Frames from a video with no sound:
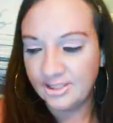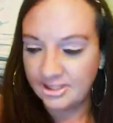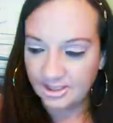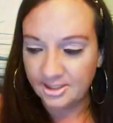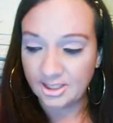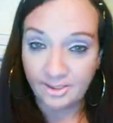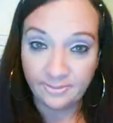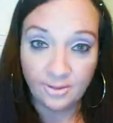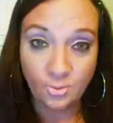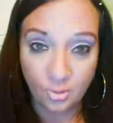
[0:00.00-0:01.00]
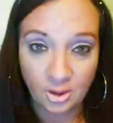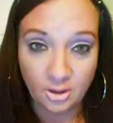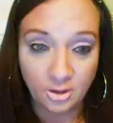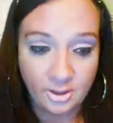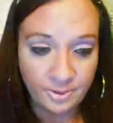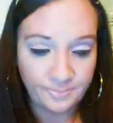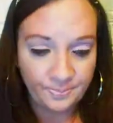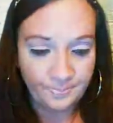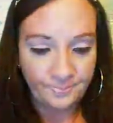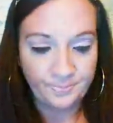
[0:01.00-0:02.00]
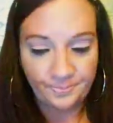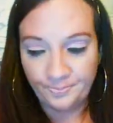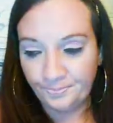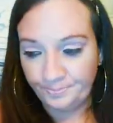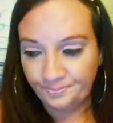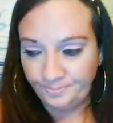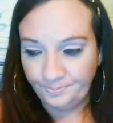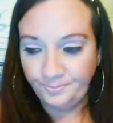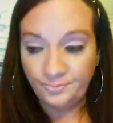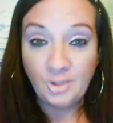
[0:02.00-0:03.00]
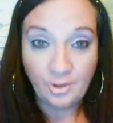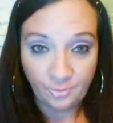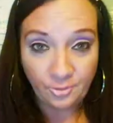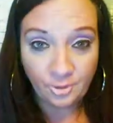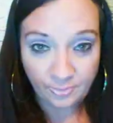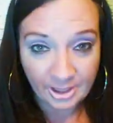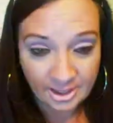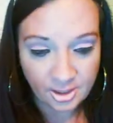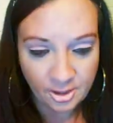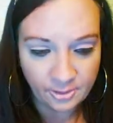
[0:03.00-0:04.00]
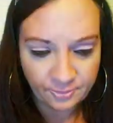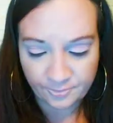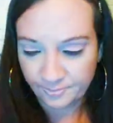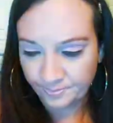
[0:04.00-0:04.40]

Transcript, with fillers: sense of the word. And mm, you, you've had enough.